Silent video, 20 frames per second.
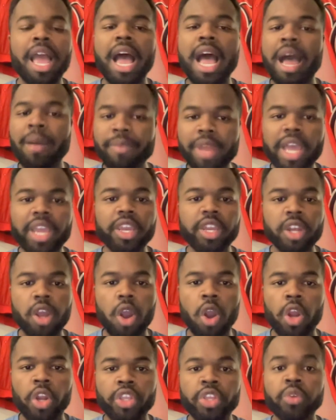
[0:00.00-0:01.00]
I'm not going to
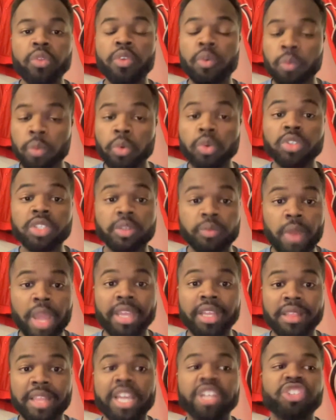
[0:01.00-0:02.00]
argue the rules and
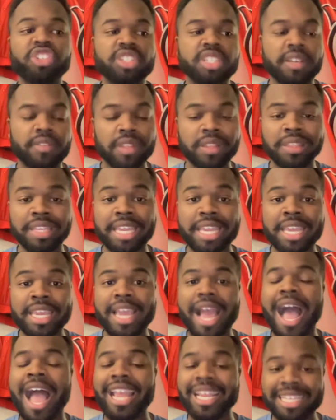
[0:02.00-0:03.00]
regulations of the league.
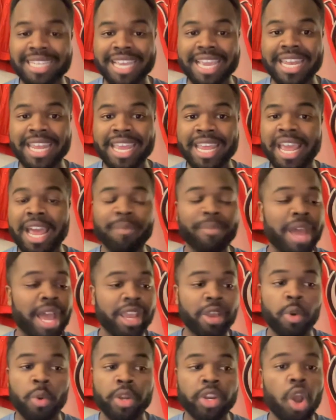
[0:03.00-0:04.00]
I get it. I'm
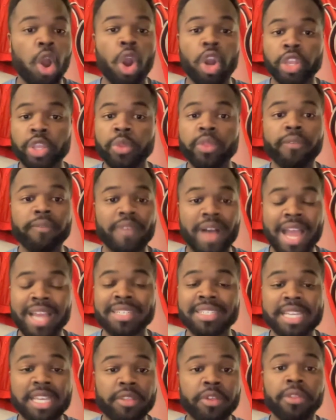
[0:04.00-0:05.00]
not going to argue the
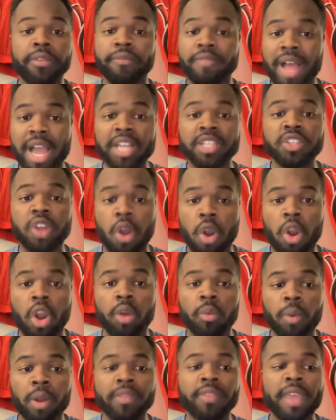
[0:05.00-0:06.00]
fines either. The fines
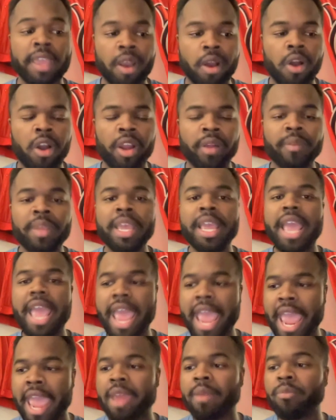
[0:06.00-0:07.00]
are what they are
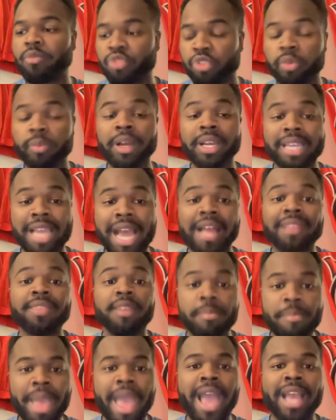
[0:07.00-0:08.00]
and Trouba got the
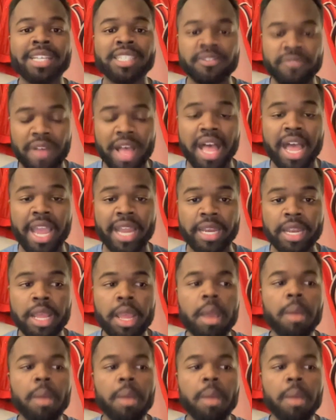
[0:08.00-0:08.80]
max fine.